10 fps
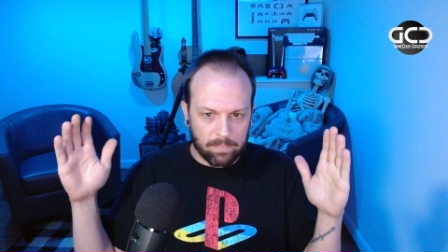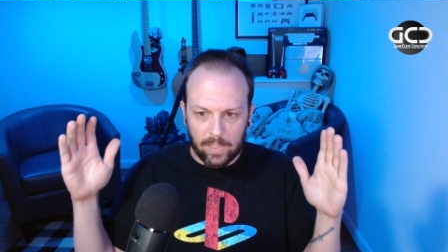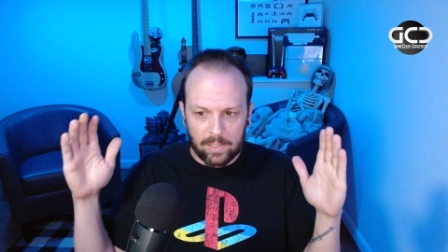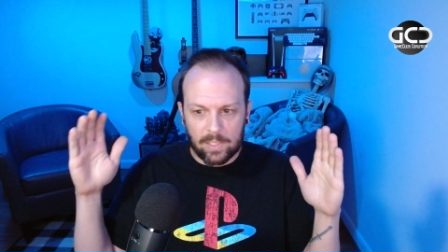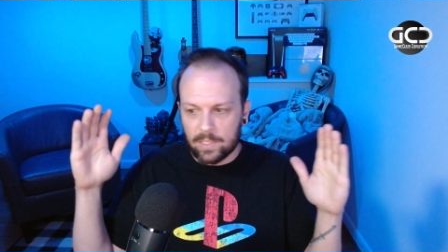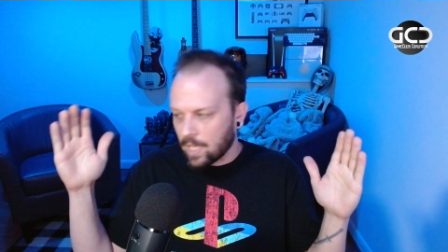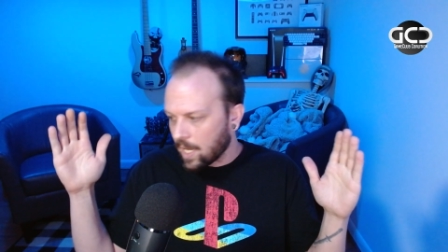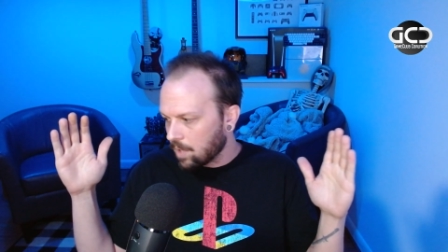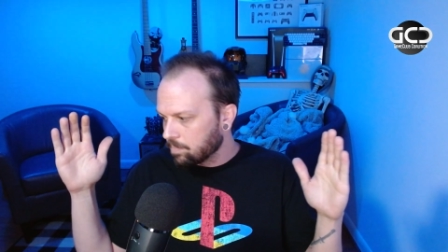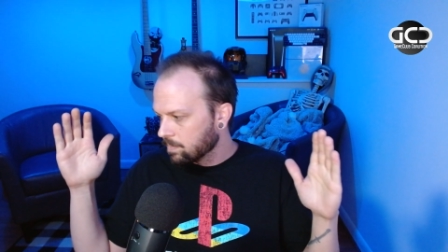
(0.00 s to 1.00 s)
It's the
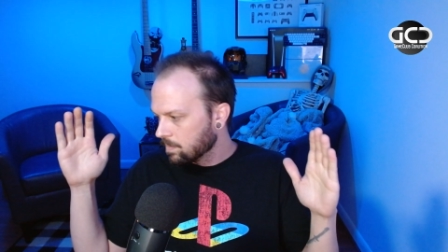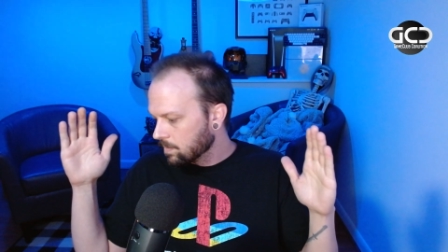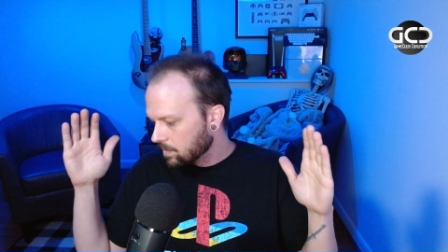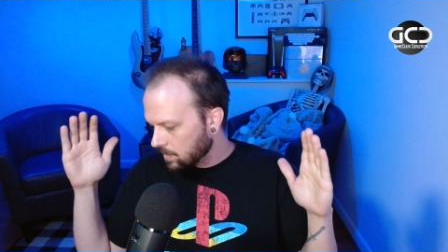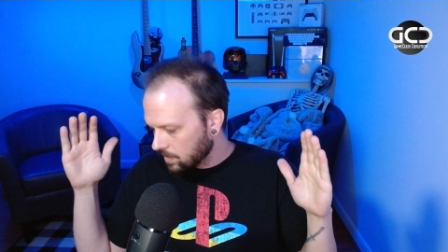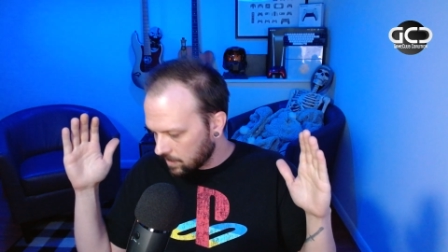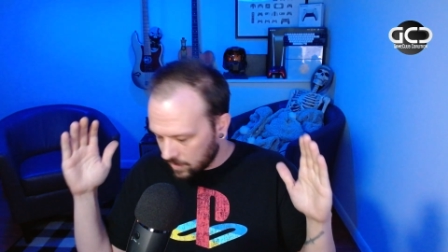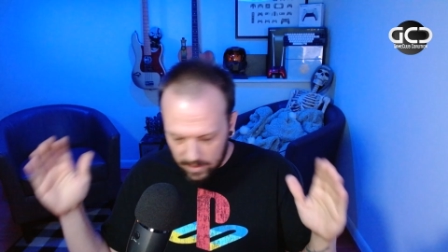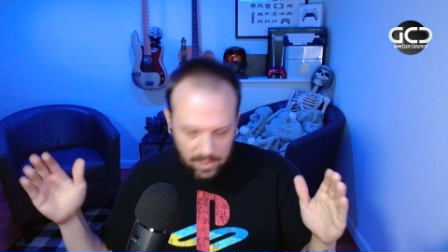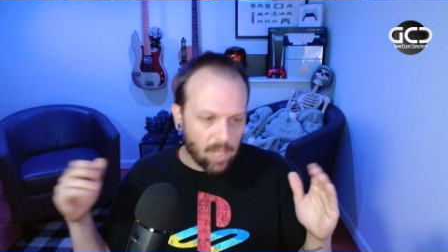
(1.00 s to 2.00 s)

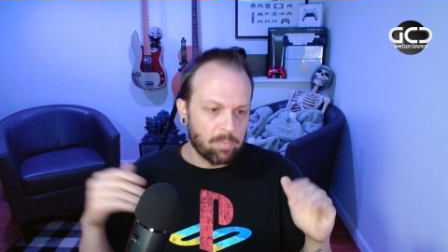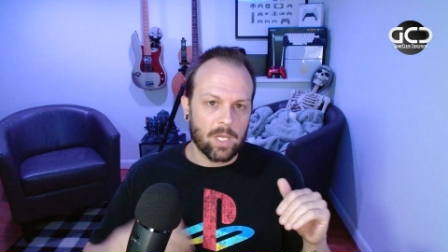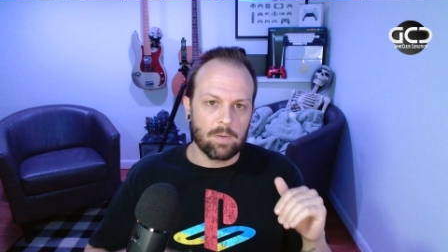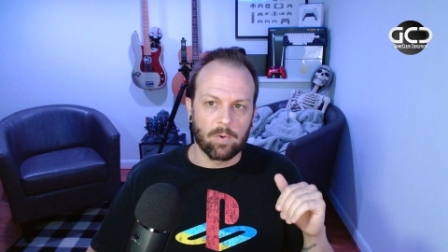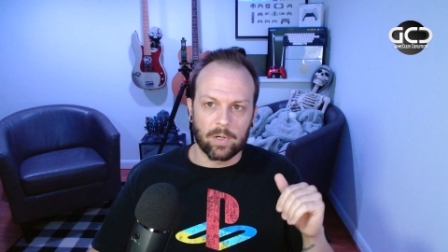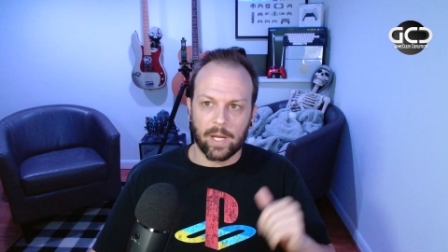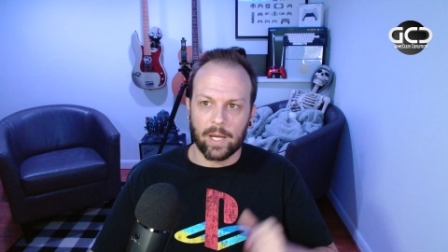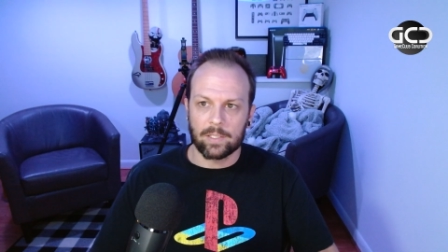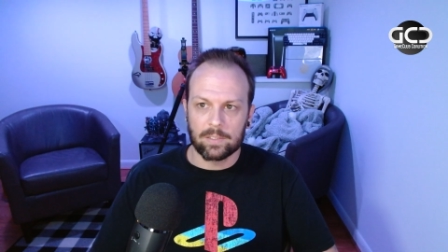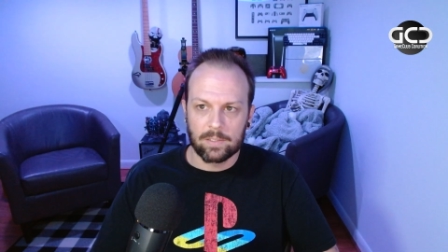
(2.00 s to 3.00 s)
same keyboard,
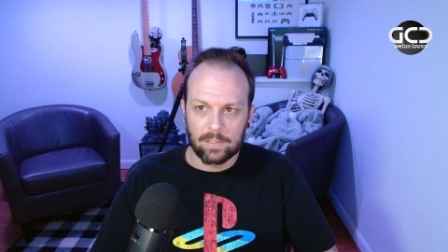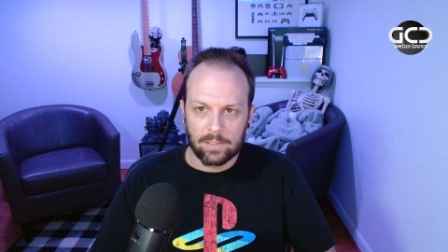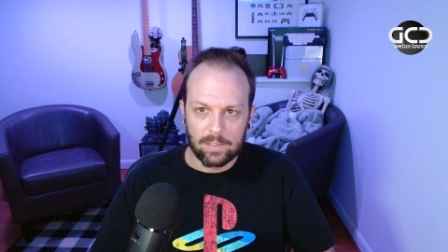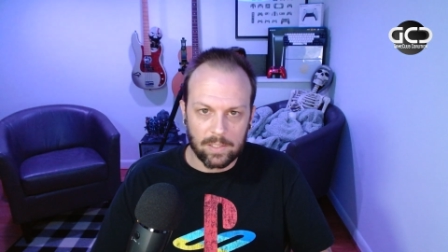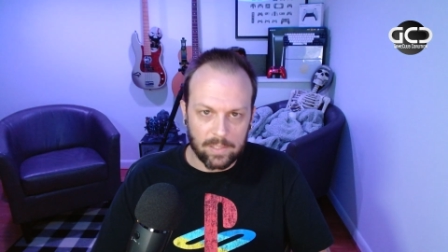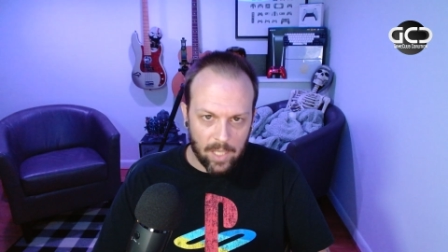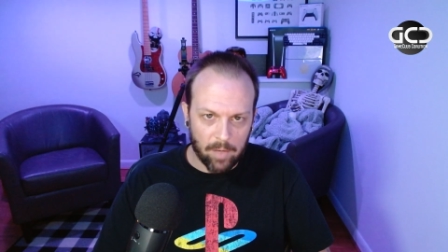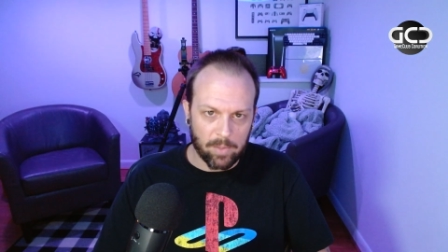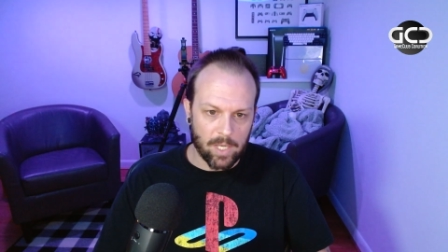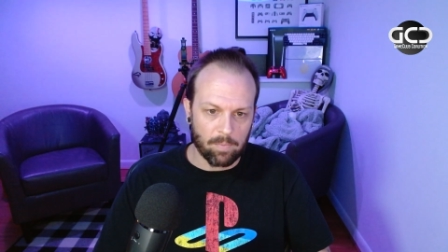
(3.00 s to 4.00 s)
guys. It's the
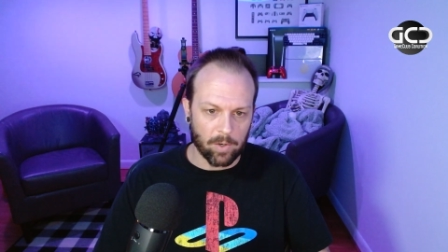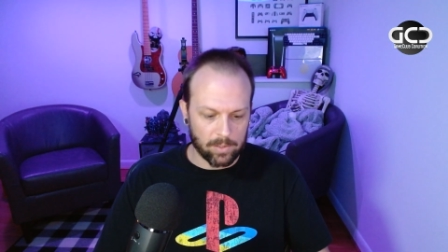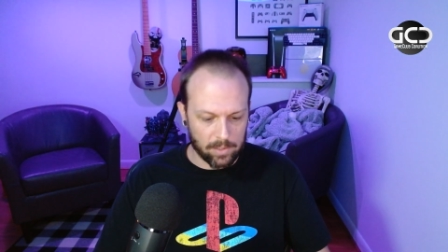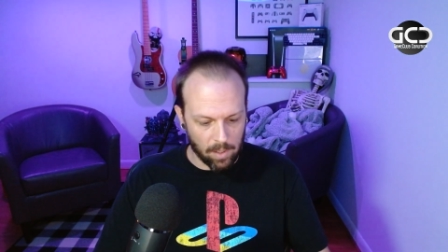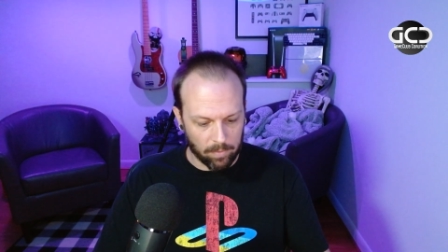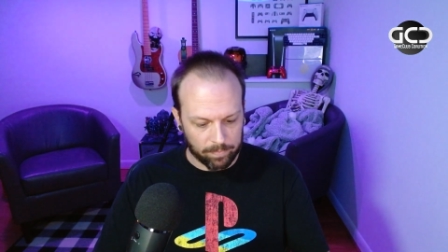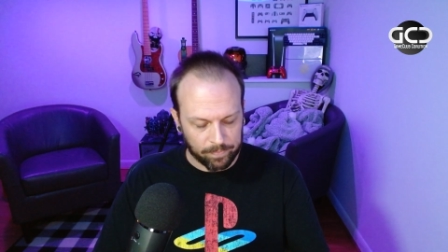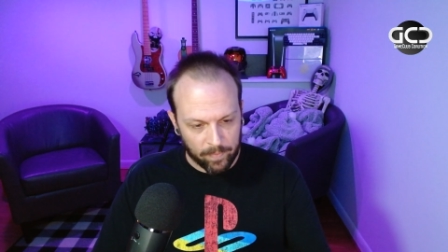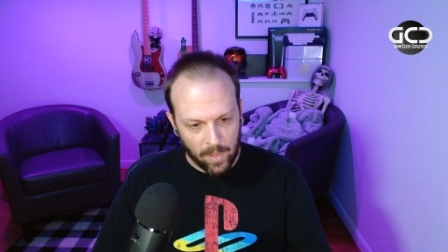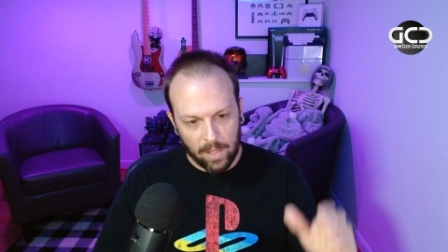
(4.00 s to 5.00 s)
same keyboard. So
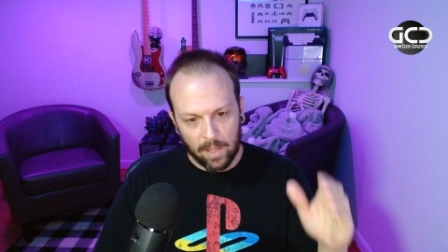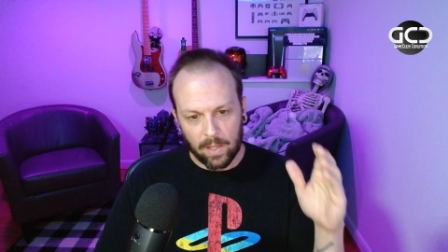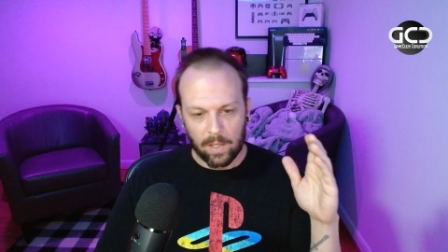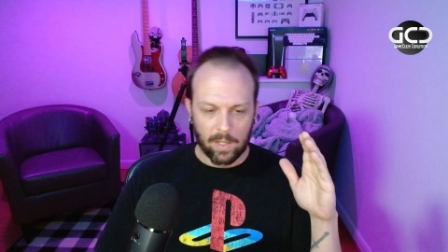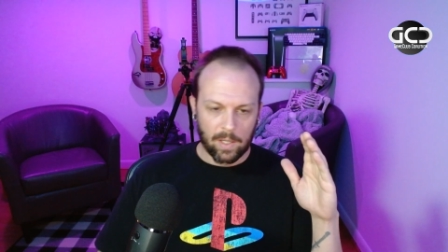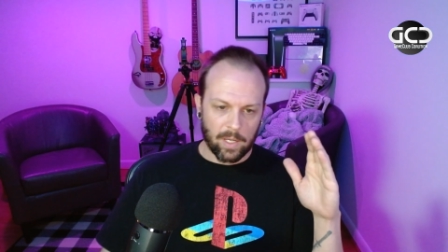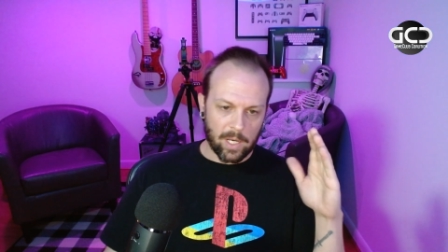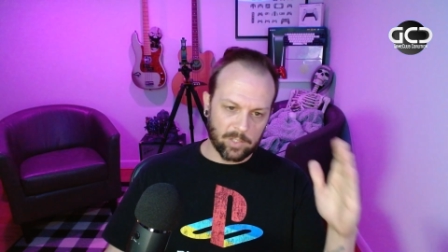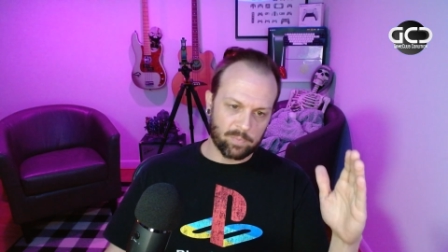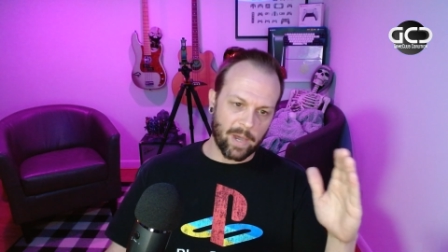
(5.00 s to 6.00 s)

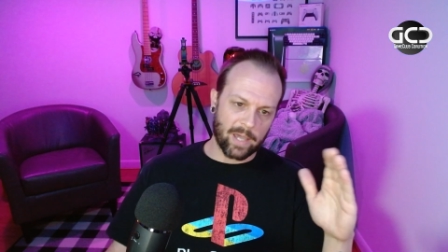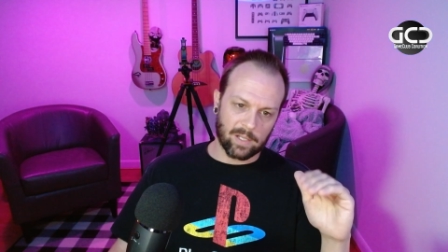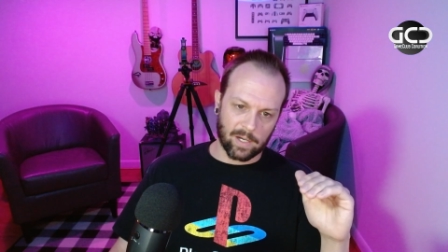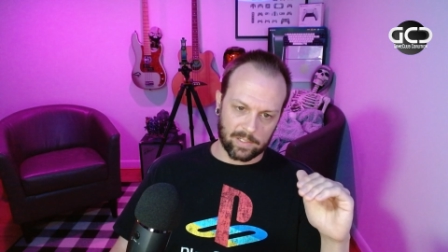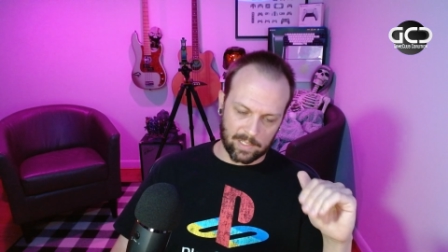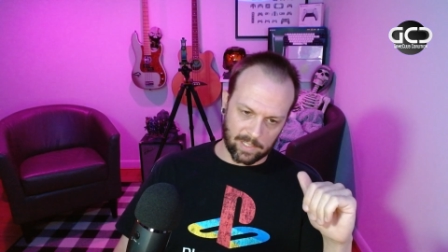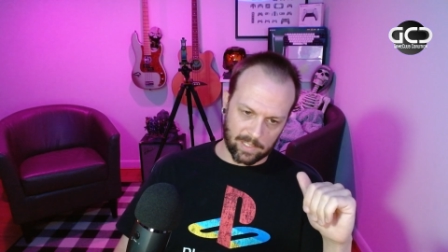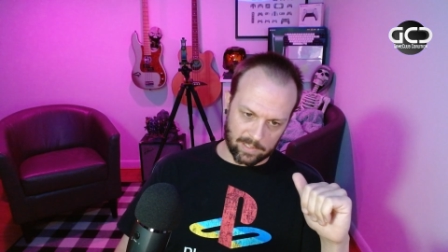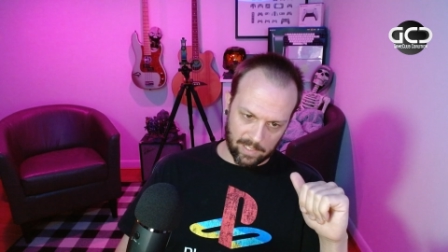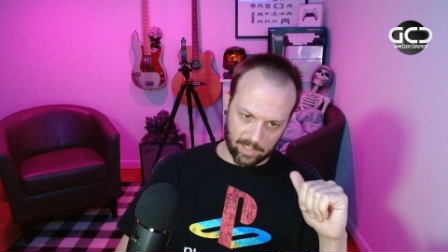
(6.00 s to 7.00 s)
here's my thoughts on
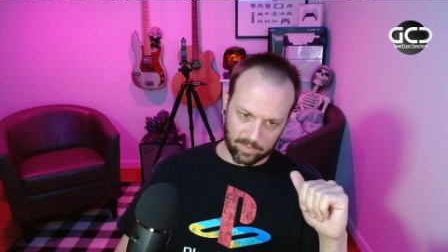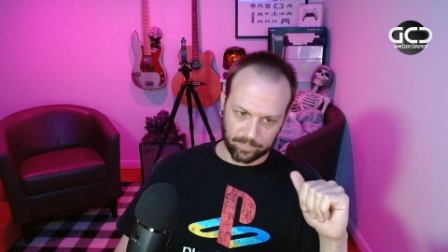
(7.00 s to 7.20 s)
this thing.